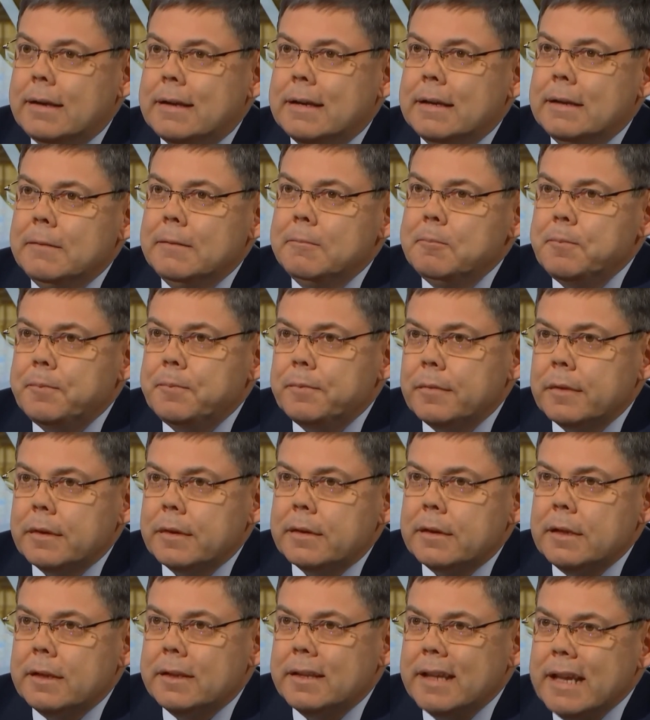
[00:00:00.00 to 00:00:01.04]
The
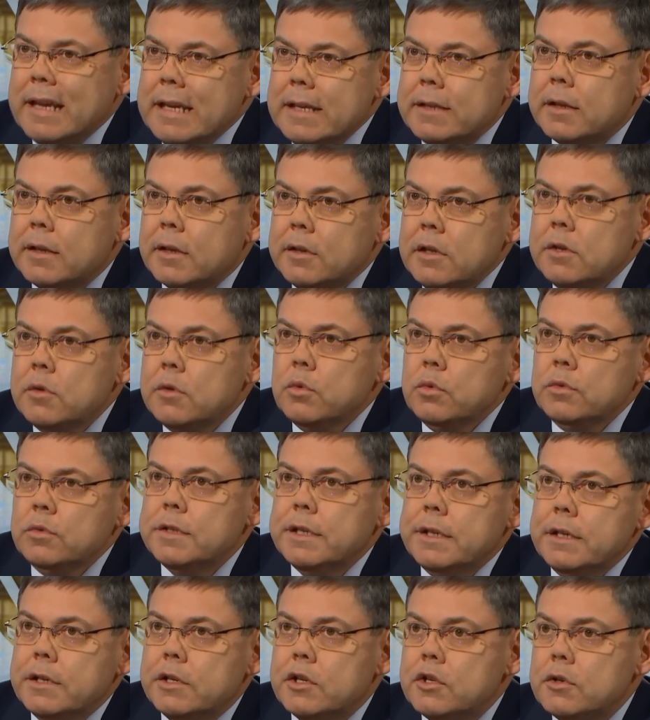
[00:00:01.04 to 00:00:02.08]
data
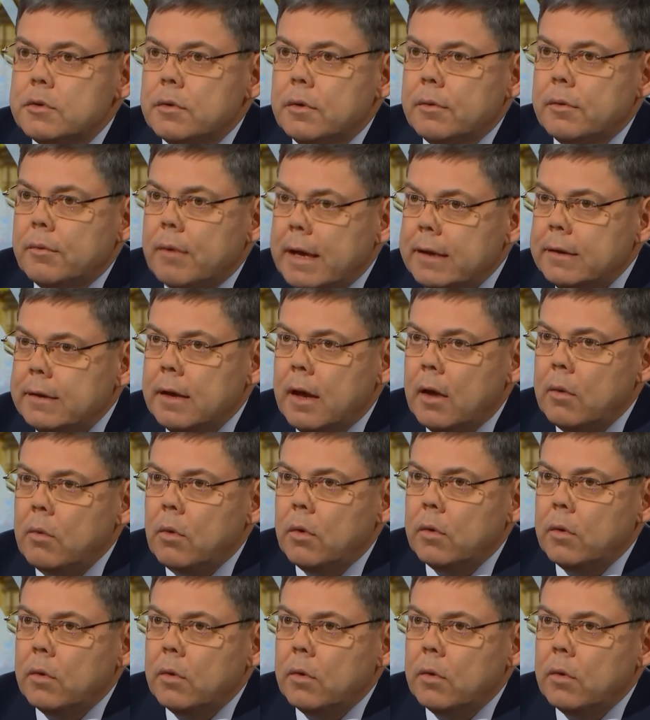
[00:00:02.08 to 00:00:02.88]
usage right